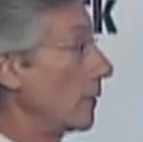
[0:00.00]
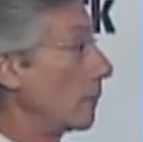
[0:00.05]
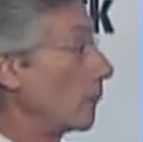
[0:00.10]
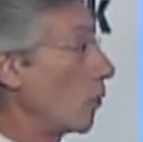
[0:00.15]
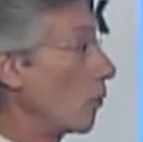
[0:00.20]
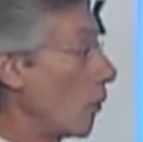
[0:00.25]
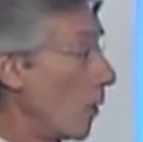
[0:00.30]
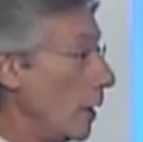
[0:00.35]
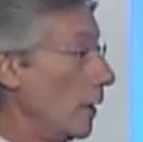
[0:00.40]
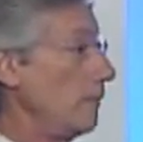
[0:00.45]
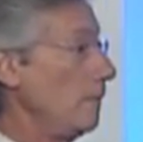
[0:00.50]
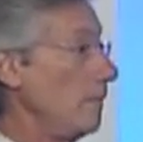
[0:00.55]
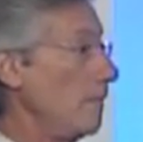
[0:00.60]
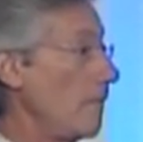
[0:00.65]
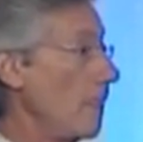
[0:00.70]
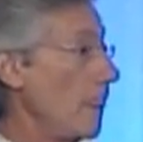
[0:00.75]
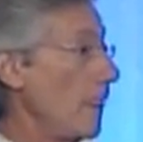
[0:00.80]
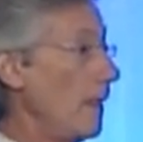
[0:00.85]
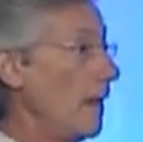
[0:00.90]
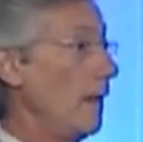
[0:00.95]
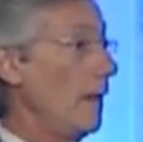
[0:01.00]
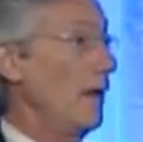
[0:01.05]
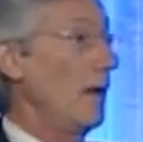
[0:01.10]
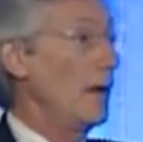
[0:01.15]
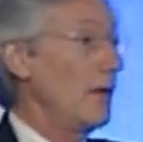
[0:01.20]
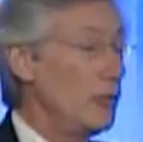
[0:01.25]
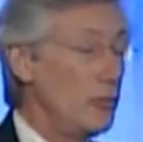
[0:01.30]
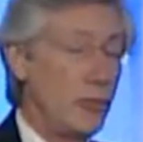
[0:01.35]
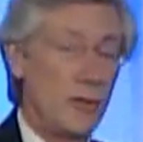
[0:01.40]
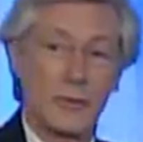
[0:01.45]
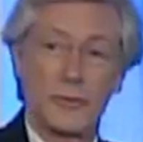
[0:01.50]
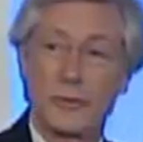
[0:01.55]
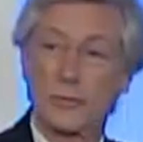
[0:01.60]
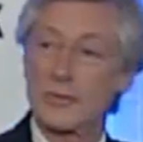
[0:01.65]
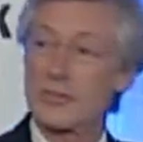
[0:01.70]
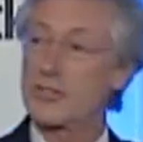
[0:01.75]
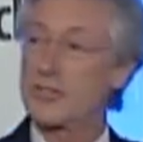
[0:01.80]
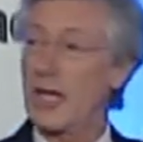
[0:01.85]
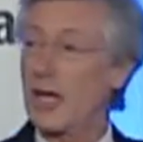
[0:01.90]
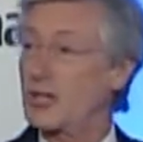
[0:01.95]
Number one, look, the
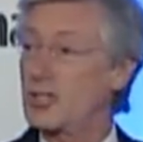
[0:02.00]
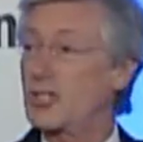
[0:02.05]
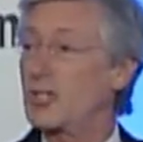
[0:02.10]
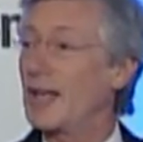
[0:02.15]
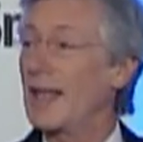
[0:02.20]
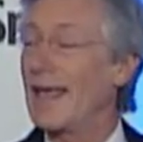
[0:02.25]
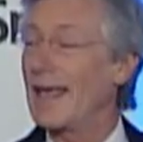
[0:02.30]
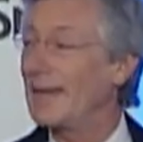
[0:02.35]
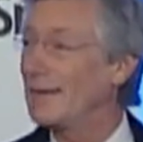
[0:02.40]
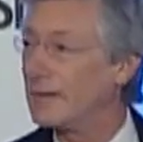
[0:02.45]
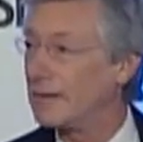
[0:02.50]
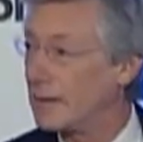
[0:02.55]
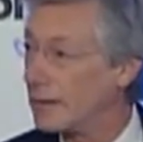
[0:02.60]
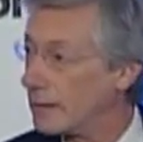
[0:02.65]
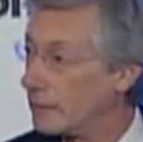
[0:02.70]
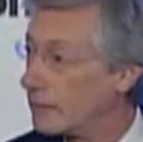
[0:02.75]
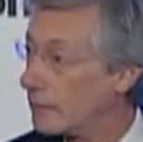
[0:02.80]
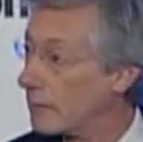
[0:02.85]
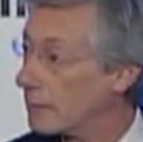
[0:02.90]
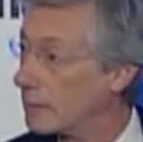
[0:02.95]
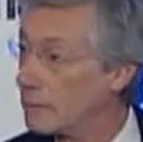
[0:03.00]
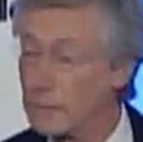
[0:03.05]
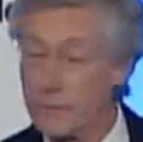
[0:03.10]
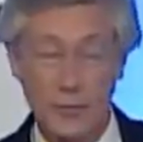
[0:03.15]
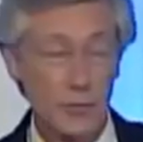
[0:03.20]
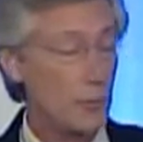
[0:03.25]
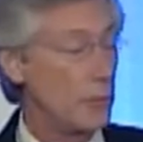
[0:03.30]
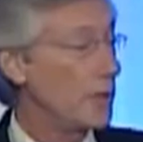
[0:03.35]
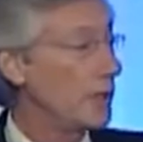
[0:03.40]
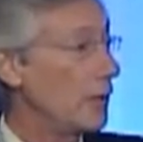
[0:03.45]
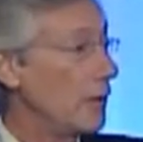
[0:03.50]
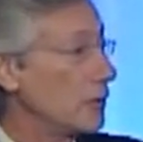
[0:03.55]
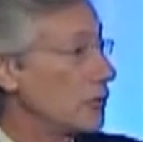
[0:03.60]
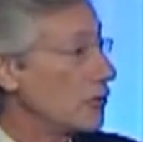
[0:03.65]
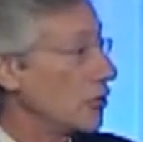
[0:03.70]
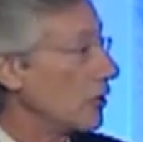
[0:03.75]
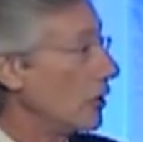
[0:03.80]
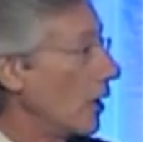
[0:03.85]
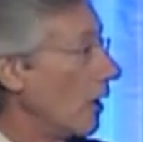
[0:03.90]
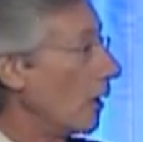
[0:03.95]
recession ended 3
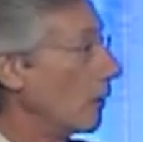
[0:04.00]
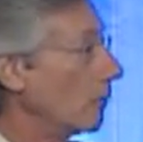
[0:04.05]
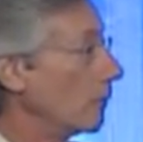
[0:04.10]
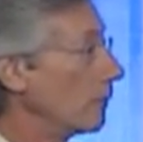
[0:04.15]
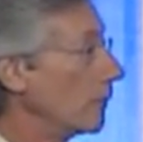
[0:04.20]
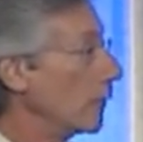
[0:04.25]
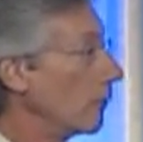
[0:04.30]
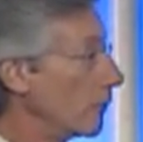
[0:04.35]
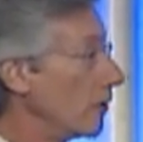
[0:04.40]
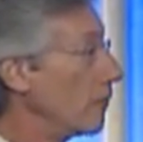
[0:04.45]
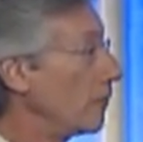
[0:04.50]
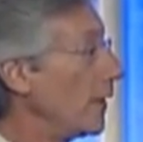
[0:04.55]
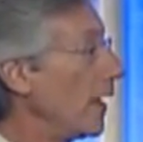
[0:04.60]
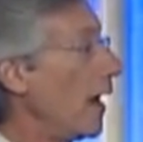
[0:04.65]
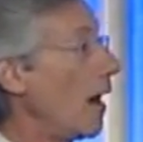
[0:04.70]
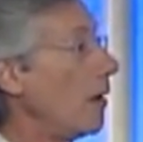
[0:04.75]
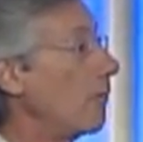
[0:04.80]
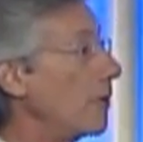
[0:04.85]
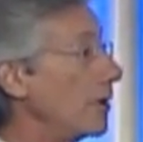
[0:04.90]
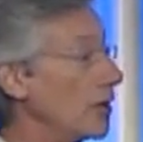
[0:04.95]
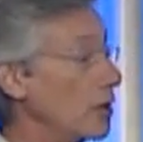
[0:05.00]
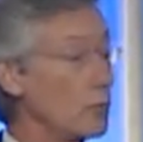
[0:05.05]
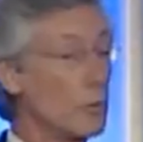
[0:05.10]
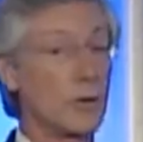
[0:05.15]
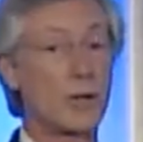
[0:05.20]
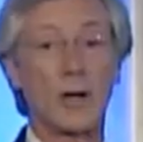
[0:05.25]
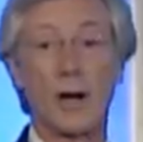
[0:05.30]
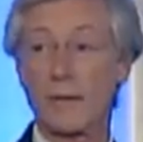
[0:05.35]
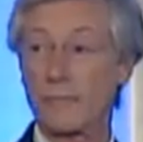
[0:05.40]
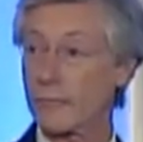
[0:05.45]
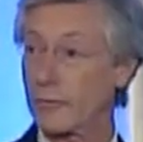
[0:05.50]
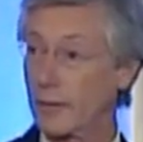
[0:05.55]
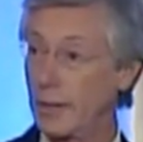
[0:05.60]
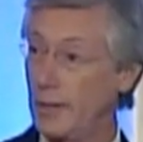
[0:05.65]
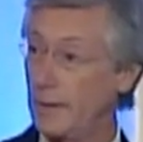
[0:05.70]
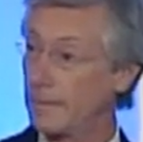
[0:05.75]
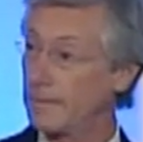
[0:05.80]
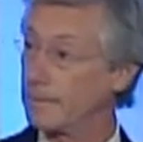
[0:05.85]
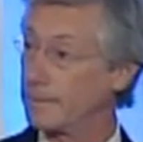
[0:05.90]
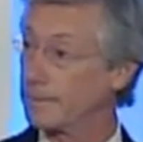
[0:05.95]
years ago. We've now been in
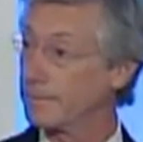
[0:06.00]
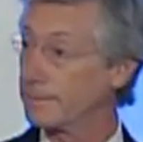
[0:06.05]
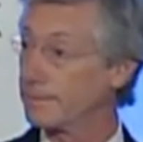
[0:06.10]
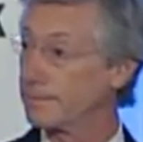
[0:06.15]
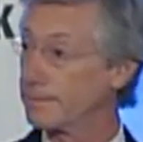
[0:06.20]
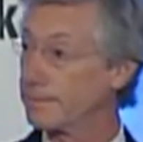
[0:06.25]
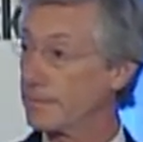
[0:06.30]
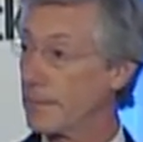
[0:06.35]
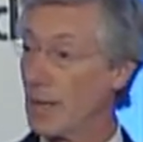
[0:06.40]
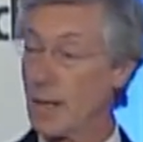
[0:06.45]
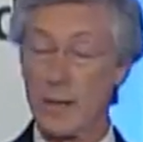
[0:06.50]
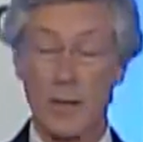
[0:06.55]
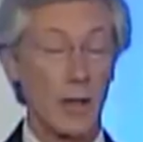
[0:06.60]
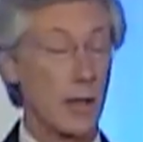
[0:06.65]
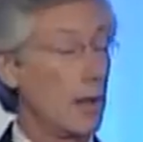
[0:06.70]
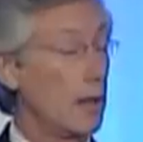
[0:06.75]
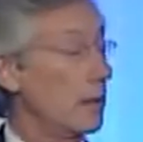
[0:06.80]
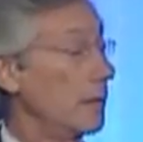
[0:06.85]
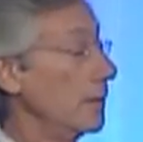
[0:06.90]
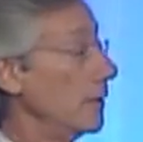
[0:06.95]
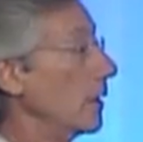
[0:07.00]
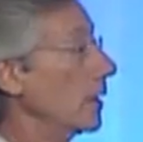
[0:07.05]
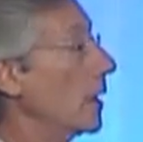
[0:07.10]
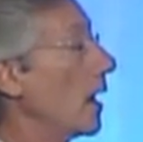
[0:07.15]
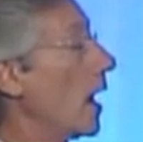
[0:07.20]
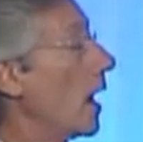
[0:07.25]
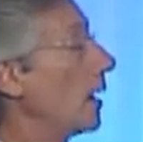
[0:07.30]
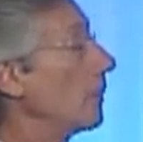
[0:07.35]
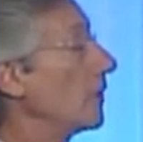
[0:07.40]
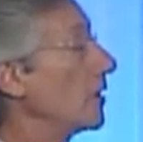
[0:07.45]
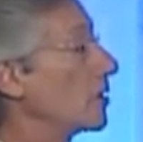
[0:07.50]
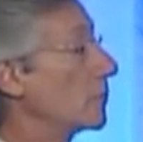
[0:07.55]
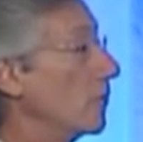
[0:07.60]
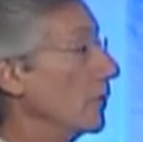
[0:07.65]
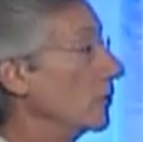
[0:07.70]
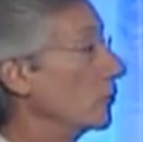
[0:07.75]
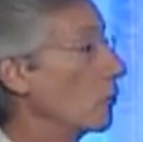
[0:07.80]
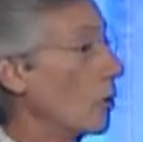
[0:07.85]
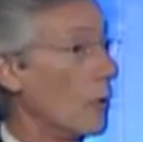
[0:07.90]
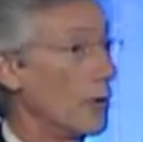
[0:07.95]
recovery. The economy has
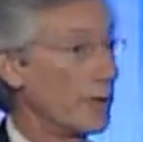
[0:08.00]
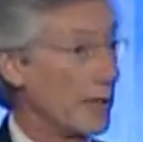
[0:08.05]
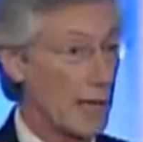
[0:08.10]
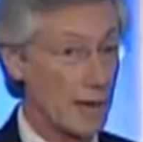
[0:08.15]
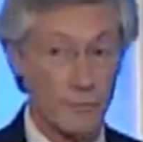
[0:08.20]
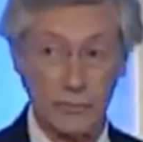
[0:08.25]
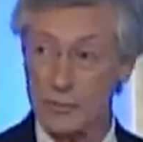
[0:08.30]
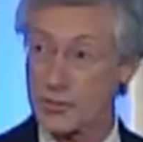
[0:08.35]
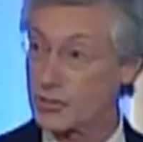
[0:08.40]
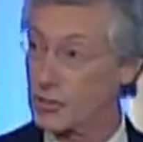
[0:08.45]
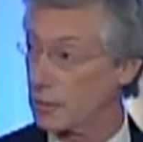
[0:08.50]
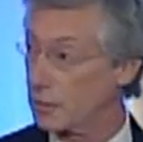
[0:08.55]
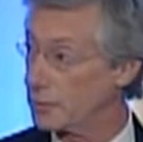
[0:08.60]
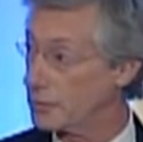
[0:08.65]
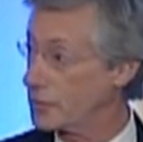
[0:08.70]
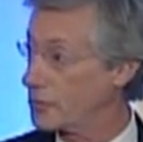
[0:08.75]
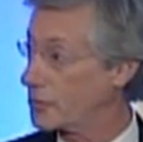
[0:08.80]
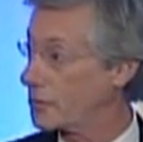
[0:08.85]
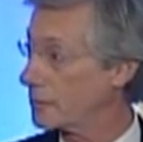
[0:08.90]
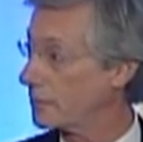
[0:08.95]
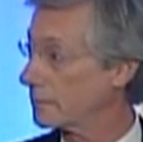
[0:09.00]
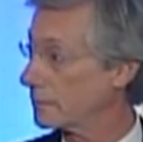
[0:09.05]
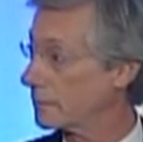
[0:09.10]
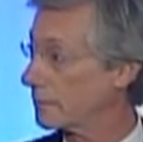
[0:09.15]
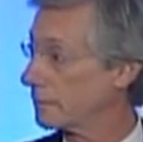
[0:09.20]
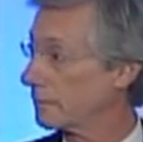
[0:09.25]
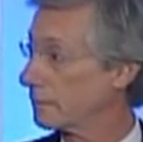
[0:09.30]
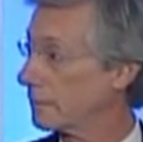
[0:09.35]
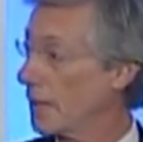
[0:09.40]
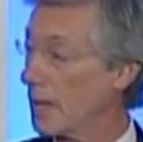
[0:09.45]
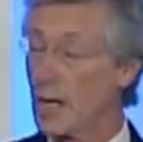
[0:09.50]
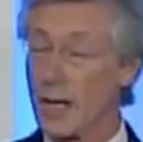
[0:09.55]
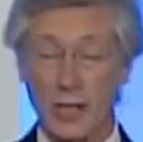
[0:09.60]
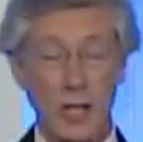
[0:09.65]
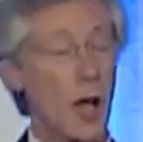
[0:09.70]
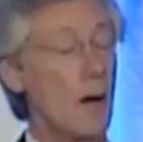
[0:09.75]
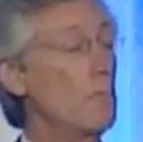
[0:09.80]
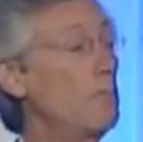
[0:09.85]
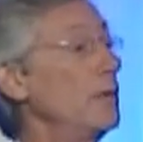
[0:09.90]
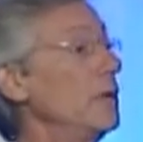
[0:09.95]
been growing ever since.
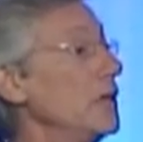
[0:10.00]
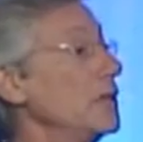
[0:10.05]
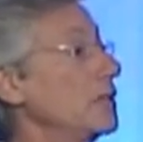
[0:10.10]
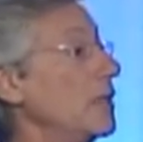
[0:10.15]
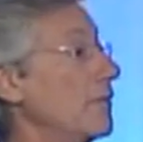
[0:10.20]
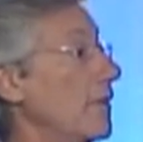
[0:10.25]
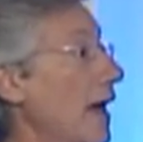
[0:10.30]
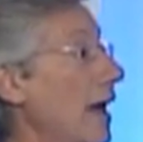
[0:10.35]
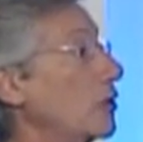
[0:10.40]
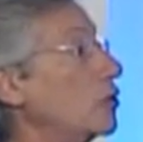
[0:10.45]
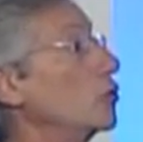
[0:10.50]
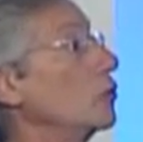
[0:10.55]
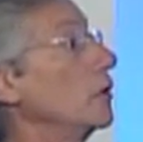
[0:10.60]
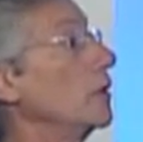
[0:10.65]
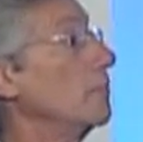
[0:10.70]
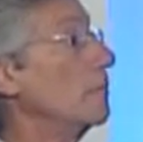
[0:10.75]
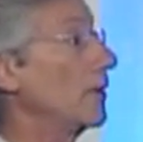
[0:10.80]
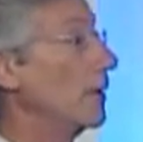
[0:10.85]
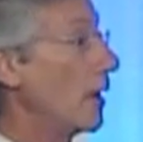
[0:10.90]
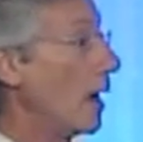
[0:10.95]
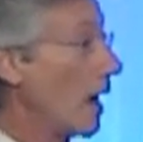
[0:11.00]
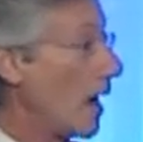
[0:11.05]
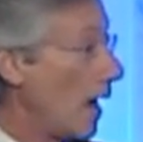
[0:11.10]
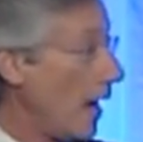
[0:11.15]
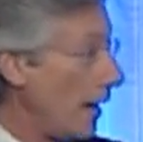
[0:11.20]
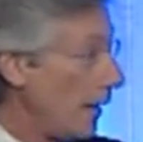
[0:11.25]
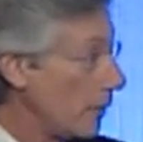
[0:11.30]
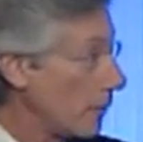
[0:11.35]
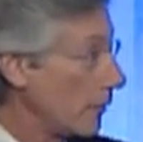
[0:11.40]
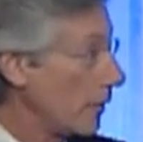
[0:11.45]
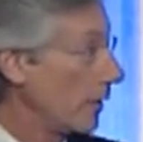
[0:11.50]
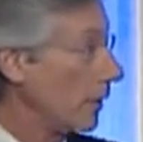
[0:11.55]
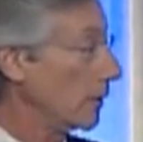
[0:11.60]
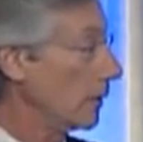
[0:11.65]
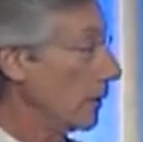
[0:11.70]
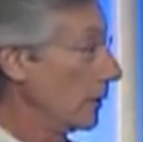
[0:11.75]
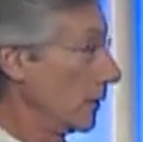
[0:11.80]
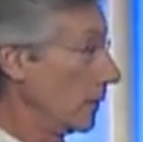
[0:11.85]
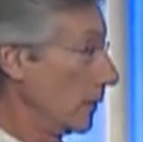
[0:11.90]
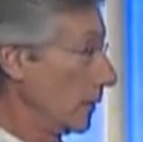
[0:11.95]
Companies have actually been hiring
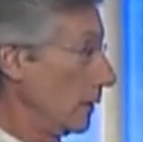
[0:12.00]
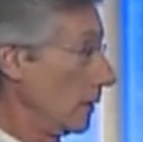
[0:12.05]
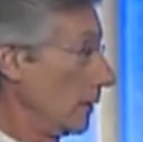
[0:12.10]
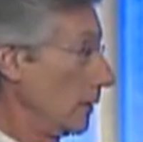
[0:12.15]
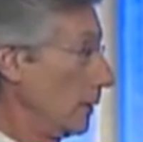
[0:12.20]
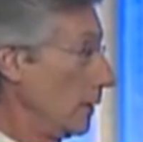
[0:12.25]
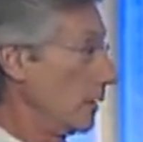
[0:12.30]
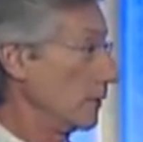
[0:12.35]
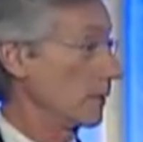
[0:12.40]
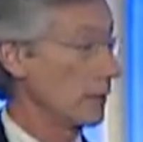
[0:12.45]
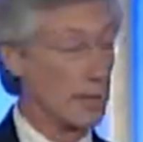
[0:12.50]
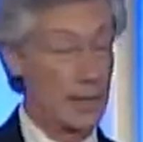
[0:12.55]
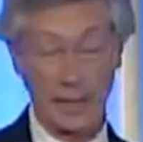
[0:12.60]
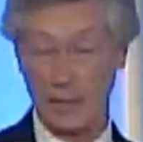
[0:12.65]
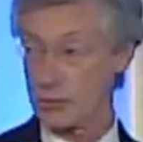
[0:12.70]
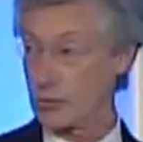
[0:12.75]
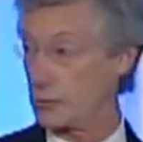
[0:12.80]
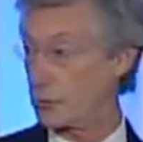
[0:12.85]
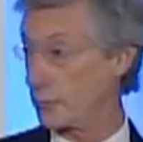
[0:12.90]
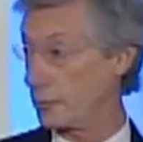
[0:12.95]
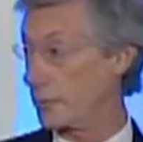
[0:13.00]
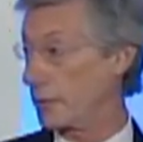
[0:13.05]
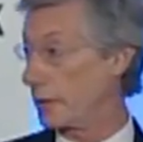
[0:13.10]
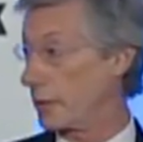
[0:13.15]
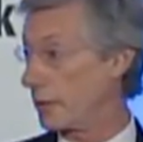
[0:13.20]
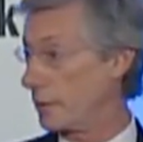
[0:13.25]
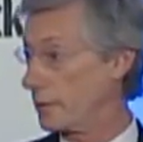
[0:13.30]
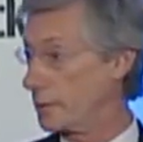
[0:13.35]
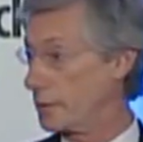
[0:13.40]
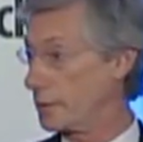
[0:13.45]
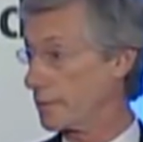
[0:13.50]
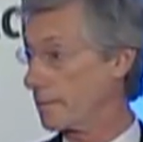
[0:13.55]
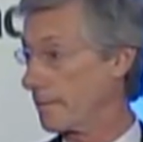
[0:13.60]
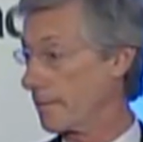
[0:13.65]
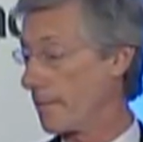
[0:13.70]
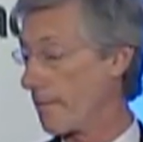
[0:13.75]
in the last 3 years.